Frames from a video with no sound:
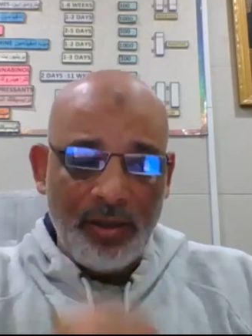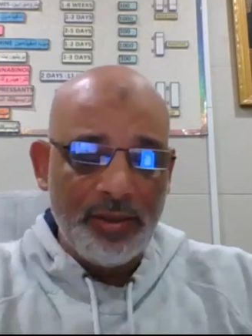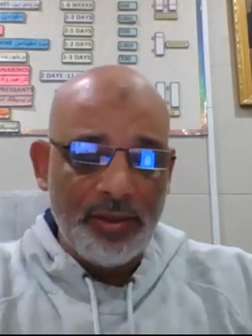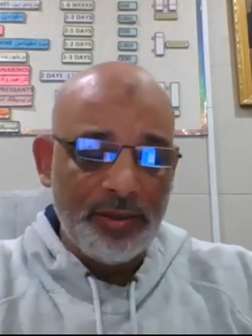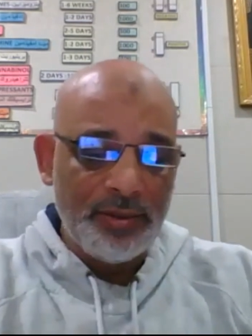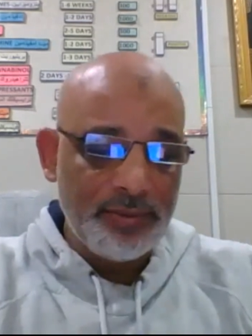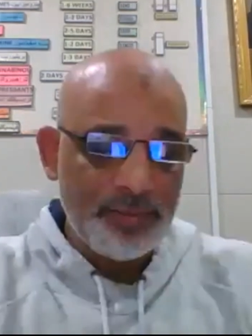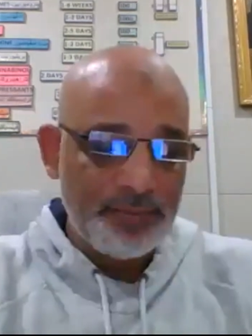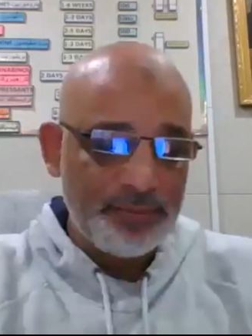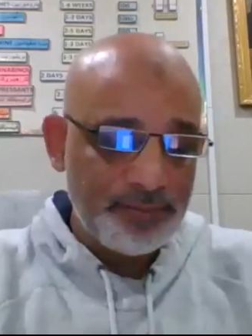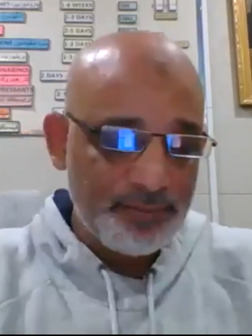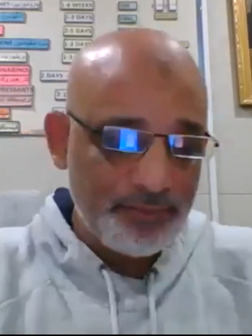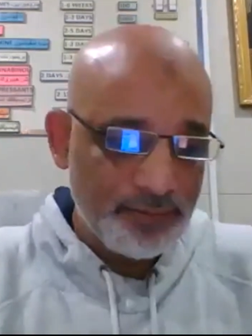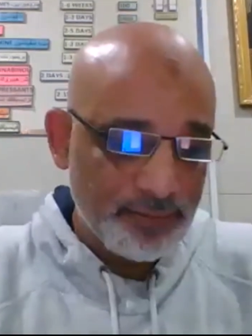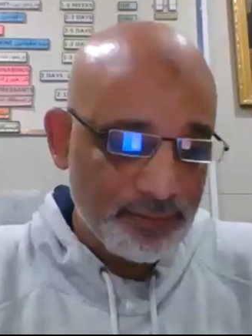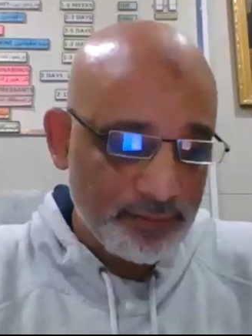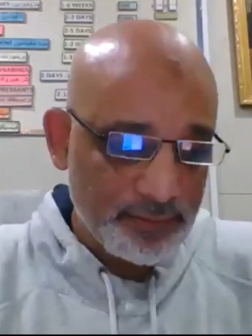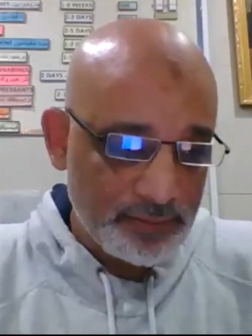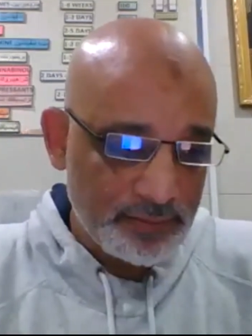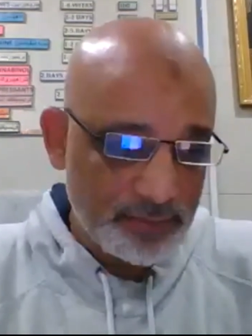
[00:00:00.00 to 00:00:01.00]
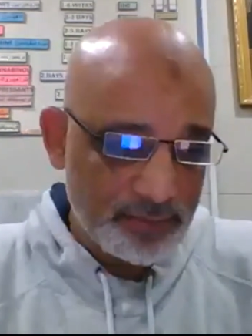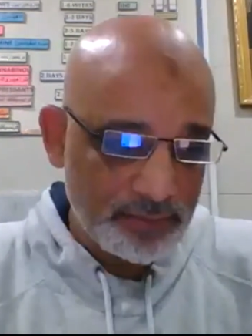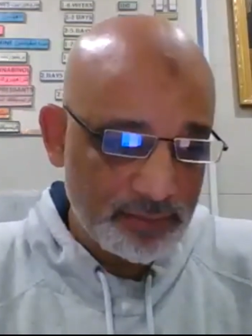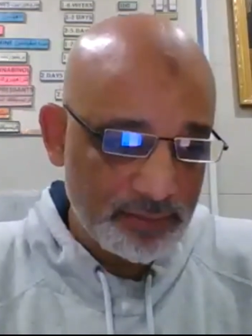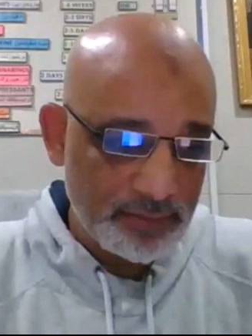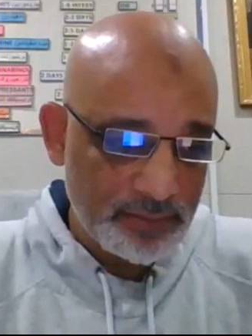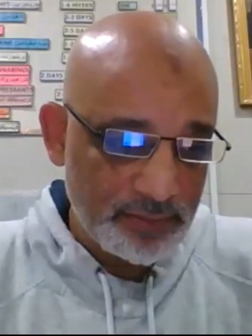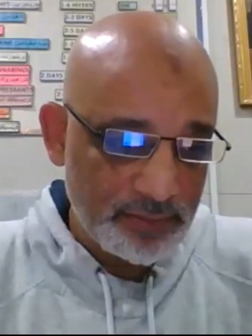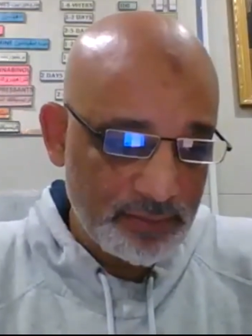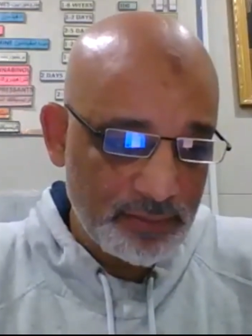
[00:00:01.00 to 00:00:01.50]
were they sectioned
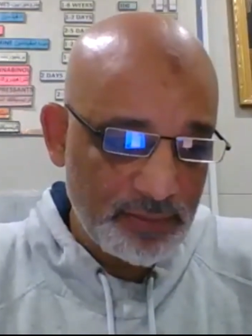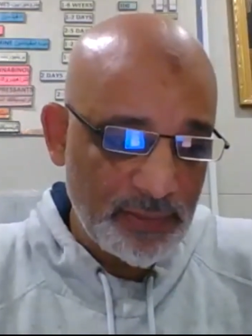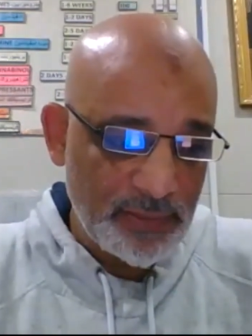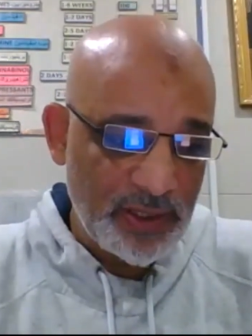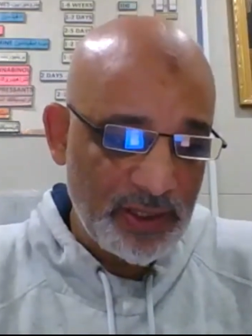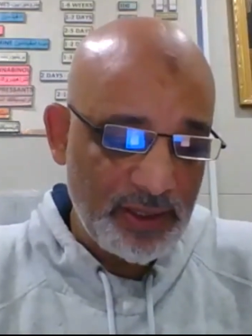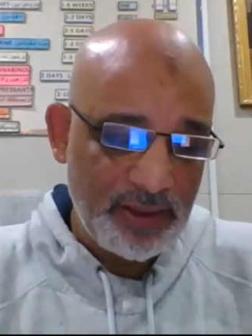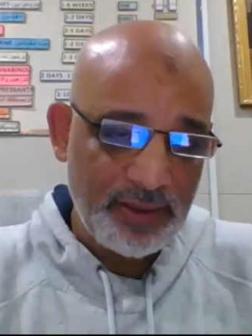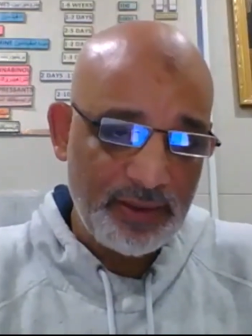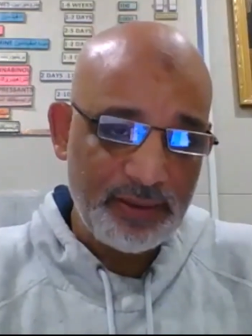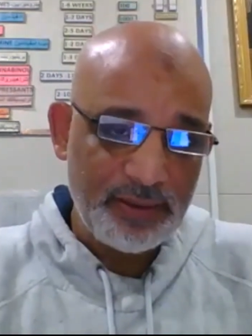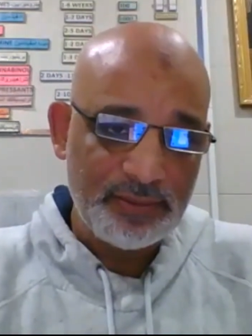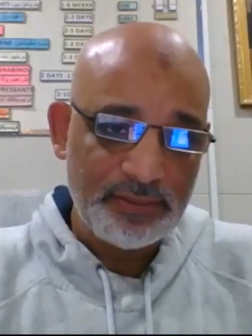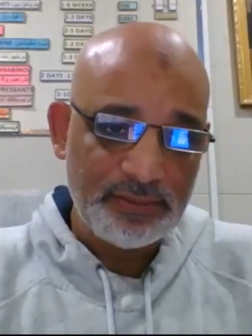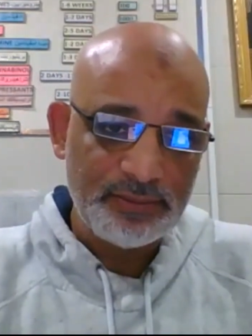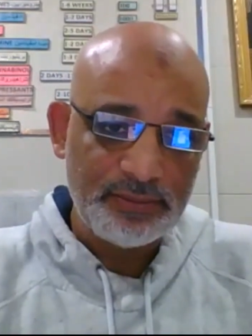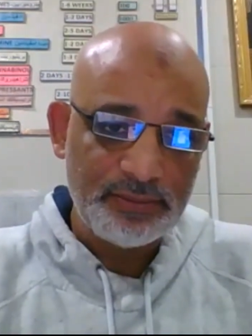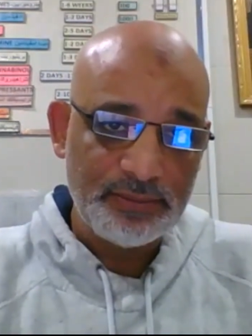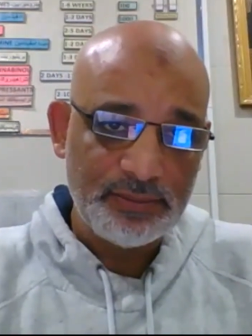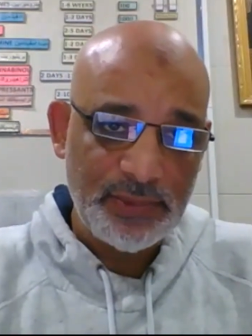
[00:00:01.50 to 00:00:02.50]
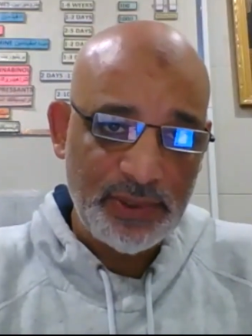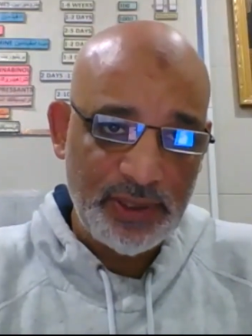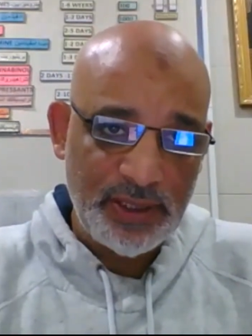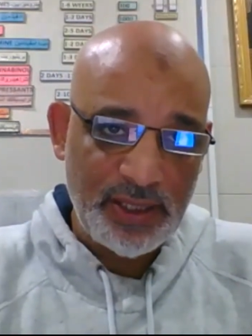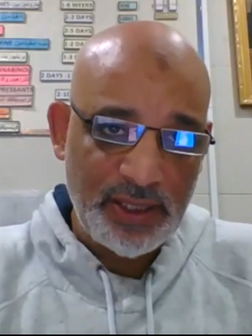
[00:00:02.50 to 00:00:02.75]
admissions under the mental health care?